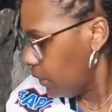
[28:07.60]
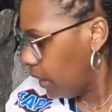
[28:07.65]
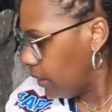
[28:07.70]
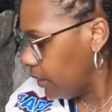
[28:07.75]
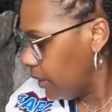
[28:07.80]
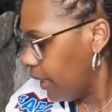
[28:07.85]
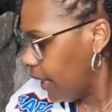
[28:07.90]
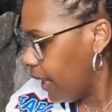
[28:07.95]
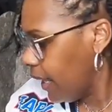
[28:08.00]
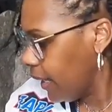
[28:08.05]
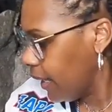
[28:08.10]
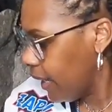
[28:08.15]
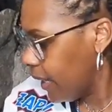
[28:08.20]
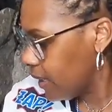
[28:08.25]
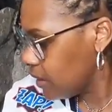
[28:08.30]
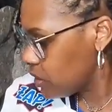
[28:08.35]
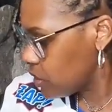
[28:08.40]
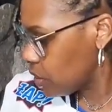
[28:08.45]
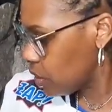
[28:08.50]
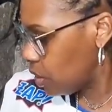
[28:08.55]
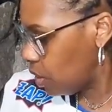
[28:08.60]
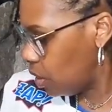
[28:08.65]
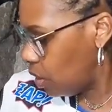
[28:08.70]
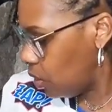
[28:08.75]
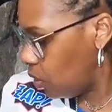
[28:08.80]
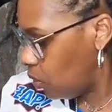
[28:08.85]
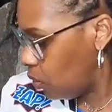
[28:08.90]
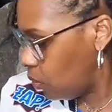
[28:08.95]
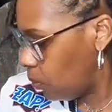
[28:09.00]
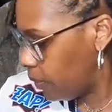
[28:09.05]
that I got to
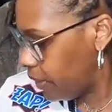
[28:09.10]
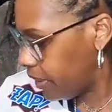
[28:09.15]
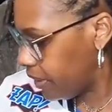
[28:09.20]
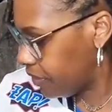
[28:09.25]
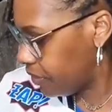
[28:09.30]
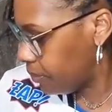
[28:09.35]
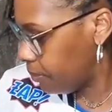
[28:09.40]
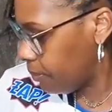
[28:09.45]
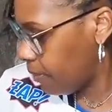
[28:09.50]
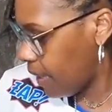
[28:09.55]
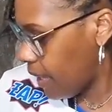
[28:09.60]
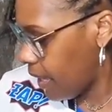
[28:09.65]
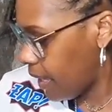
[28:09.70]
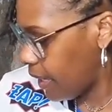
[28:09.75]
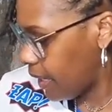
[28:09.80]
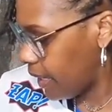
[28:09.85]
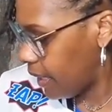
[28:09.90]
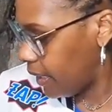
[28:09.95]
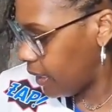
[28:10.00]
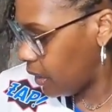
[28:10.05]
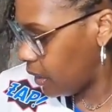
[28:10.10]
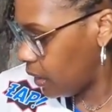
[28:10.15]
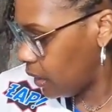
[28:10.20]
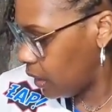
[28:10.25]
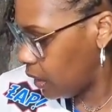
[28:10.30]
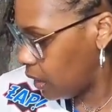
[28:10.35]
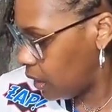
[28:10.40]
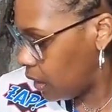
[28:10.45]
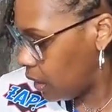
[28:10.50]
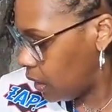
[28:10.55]
go with my
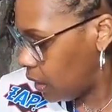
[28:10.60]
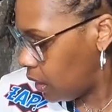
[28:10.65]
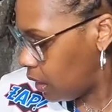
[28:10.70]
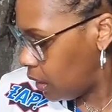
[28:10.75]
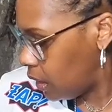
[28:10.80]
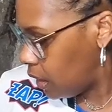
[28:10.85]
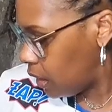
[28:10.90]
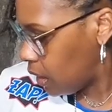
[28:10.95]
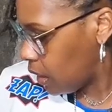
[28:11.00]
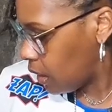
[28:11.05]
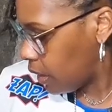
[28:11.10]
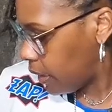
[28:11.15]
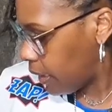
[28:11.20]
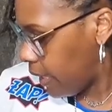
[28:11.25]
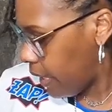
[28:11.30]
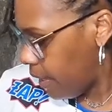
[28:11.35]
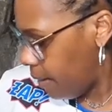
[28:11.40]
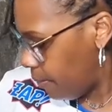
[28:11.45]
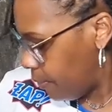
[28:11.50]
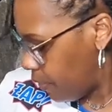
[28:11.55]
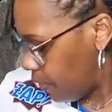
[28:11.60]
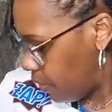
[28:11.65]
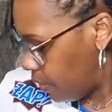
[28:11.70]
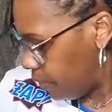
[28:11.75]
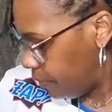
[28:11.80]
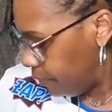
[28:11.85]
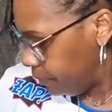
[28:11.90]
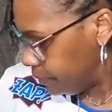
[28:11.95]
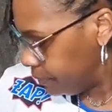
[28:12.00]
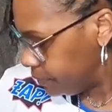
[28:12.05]
camera,